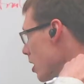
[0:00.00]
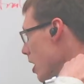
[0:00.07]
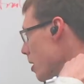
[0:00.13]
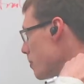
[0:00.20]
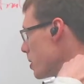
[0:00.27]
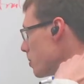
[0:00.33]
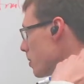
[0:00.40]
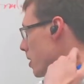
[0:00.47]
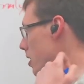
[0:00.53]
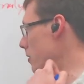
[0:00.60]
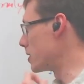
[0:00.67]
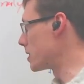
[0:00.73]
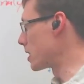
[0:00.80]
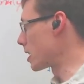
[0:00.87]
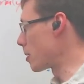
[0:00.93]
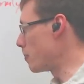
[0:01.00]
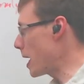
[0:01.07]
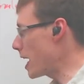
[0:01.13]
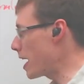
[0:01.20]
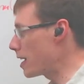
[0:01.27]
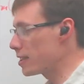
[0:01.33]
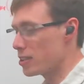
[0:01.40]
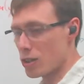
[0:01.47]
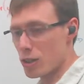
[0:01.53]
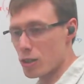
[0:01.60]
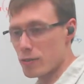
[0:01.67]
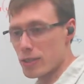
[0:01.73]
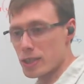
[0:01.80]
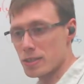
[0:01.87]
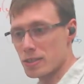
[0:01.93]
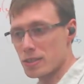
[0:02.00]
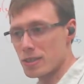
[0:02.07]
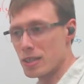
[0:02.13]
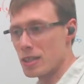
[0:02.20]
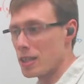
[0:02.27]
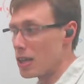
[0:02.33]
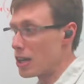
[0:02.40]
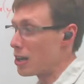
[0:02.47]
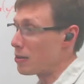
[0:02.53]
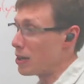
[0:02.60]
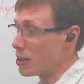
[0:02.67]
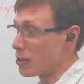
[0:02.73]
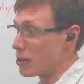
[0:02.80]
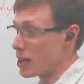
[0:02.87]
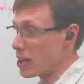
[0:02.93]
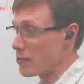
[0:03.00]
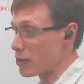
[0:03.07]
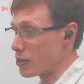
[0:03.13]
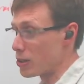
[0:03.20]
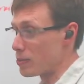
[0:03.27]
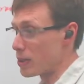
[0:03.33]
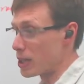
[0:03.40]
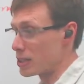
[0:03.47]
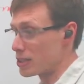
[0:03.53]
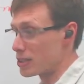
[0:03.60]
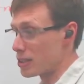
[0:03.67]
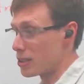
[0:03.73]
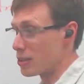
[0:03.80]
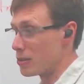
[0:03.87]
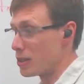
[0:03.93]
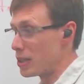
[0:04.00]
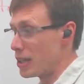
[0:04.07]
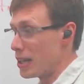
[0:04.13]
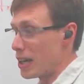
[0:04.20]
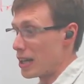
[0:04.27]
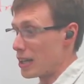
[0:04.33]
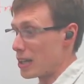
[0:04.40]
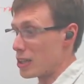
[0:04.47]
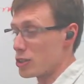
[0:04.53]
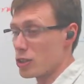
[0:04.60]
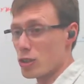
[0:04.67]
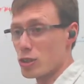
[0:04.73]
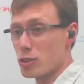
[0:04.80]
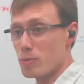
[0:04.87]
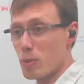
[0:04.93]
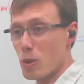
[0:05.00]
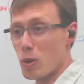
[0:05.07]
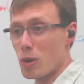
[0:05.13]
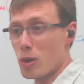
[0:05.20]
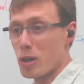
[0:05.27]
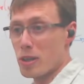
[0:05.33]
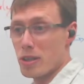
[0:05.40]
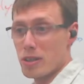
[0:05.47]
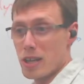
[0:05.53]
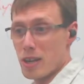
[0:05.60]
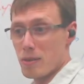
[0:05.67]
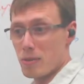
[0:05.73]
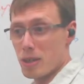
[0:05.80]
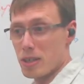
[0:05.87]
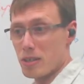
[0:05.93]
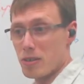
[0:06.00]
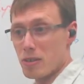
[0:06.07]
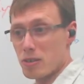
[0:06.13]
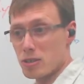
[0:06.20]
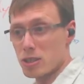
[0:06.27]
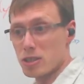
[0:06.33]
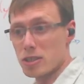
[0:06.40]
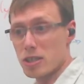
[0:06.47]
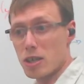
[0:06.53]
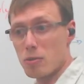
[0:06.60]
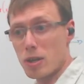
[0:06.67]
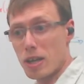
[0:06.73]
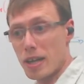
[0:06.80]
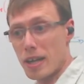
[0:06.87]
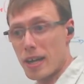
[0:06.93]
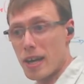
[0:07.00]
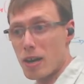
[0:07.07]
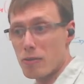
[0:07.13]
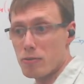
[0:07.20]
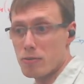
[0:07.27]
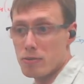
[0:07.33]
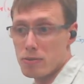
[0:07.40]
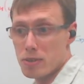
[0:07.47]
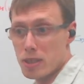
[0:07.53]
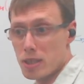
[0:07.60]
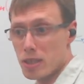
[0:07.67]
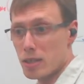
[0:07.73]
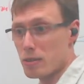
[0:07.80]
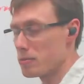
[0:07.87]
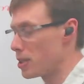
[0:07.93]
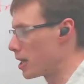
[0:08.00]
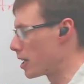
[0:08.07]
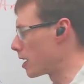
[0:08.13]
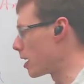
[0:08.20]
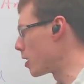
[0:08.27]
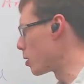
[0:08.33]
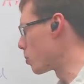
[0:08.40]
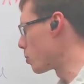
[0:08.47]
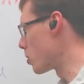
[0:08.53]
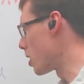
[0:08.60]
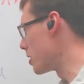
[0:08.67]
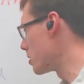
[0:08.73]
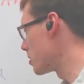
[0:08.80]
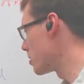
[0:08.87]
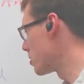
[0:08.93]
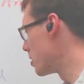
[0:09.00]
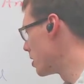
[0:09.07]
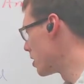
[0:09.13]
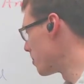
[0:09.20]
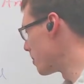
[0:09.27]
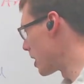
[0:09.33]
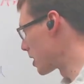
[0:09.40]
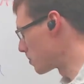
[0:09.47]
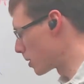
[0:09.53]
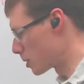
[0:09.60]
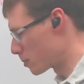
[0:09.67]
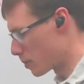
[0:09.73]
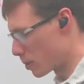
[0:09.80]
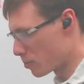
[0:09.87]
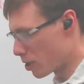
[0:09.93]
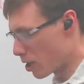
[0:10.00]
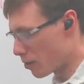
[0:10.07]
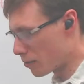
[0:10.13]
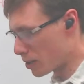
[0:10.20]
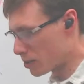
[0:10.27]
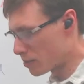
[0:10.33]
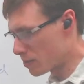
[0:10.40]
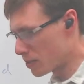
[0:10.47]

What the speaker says: And meanwhile, if it's like a bad harvest, oh, I don't have very much, so I'm going to charge more, and then that way, I'll just sell what I have, at a higher price, maximize my profit.